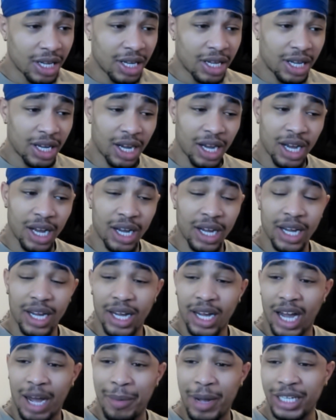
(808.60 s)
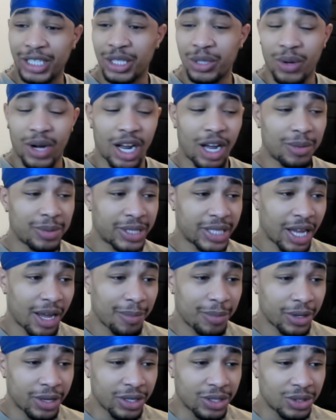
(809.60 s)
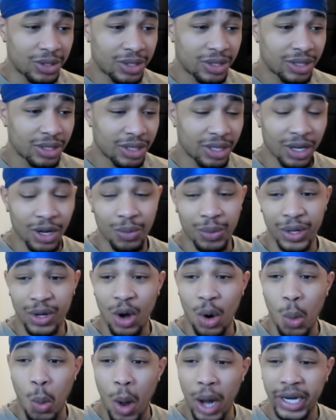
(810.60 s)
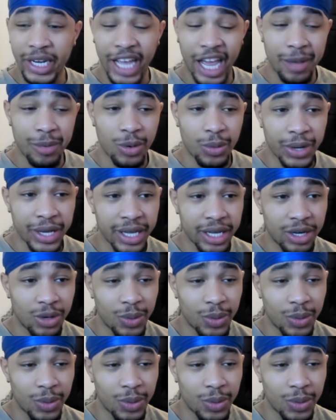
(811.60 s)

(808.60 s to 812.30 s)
I'm actually quite upset because, look, we got one game a week.